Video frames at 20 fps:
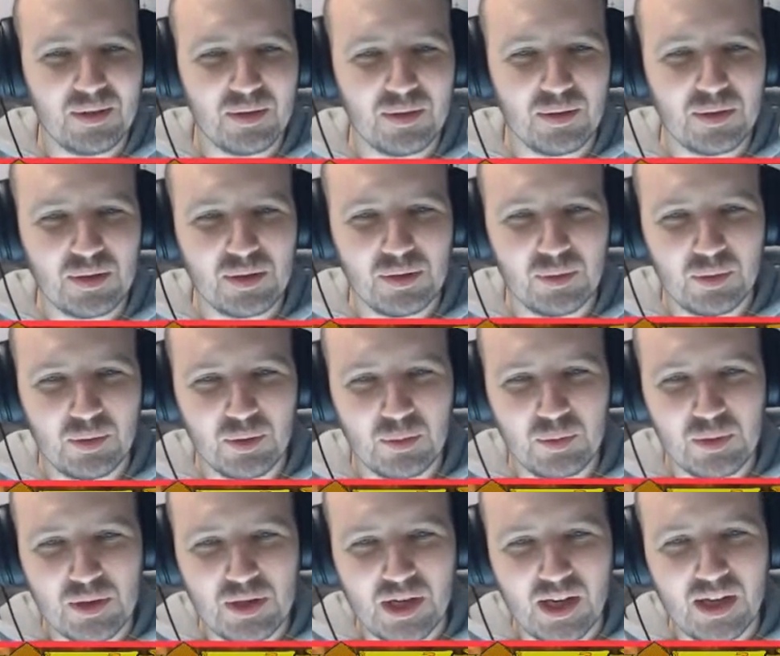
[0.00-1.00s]
Some of them
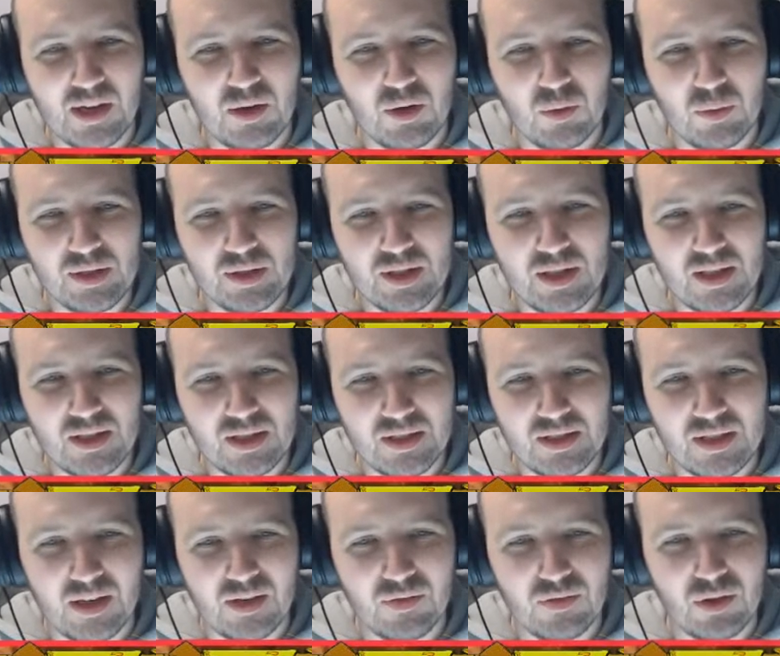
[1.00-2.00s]
are saying Gubbins gets a
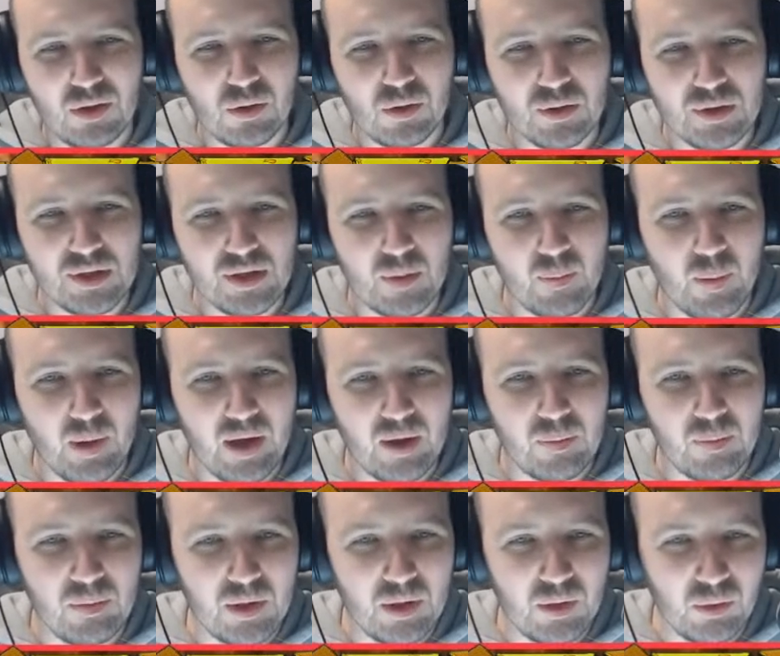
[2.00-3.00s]
saying, of course the bad
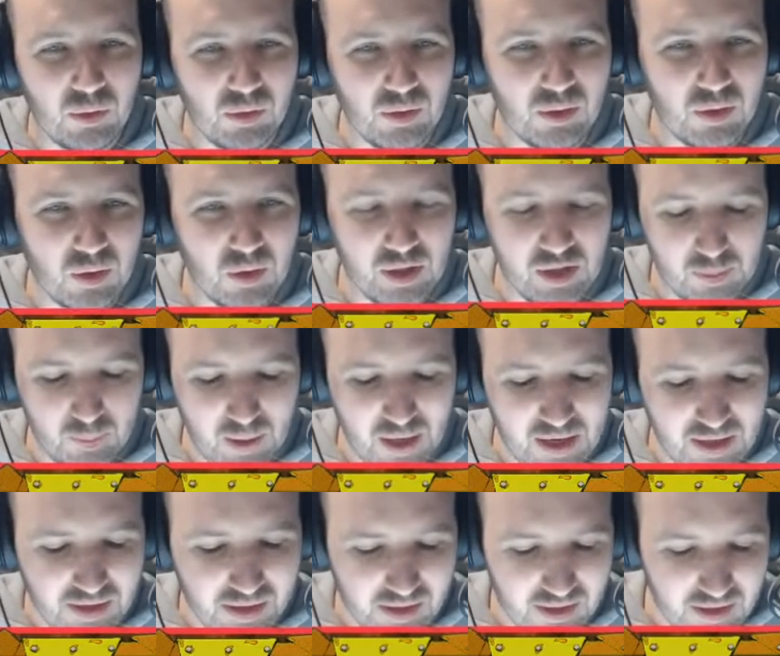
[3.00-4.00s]
moon likes
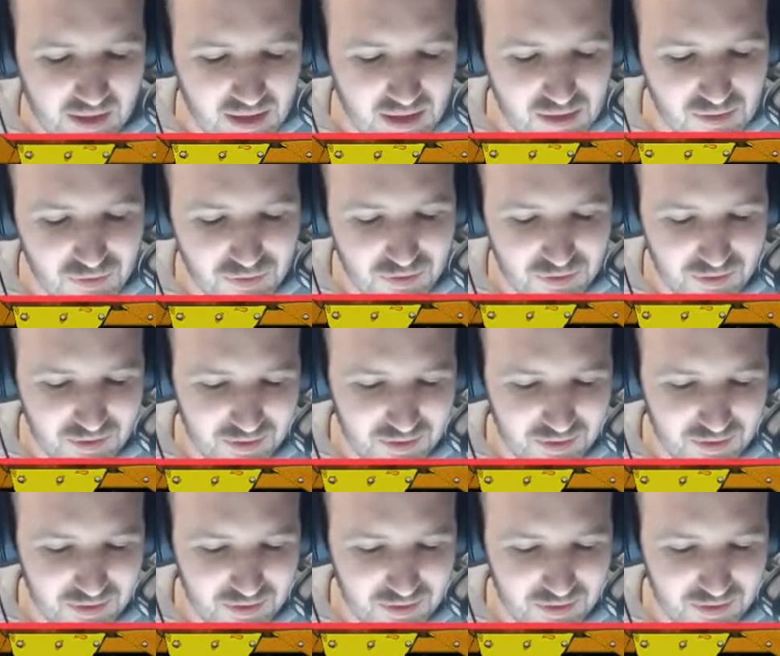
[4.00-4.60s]
painting teeth.